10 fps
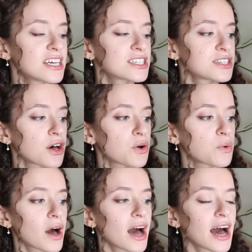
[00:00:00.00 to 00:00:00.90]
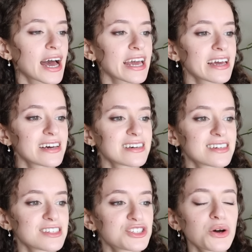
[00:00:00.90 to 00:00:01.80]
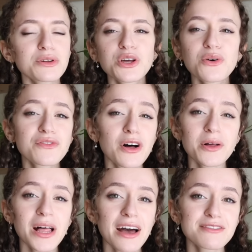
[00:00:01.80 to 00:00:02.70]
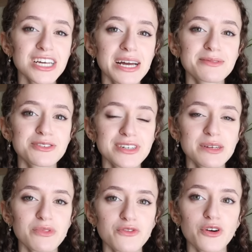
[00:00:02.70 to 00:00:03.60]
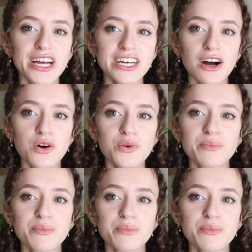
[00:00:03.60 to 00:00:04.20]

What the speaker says: So I don't know if I'll have time to read it before I go,